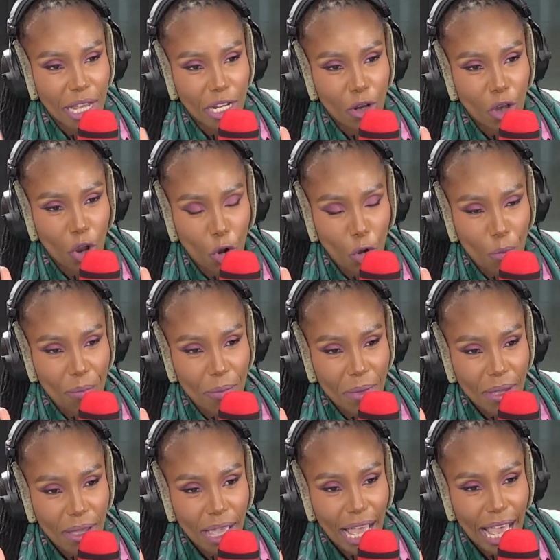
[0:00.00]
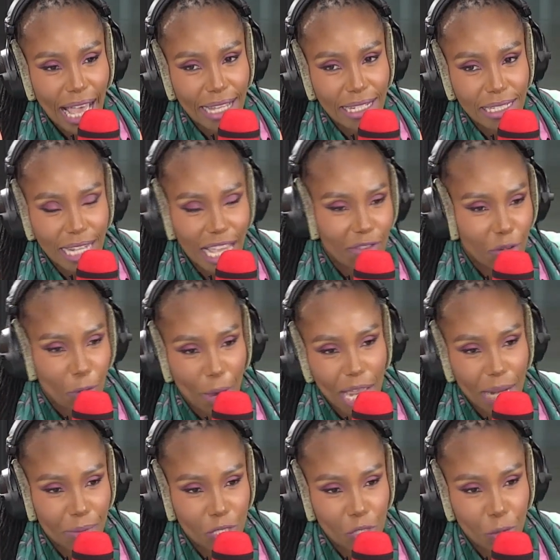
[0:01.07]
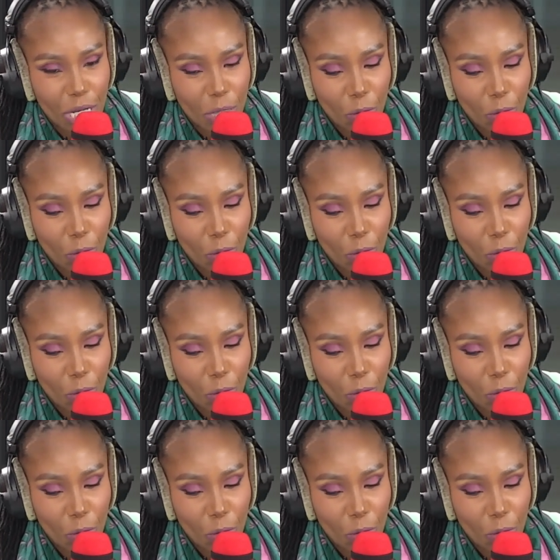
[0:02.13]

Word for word: at home and everywhere in between?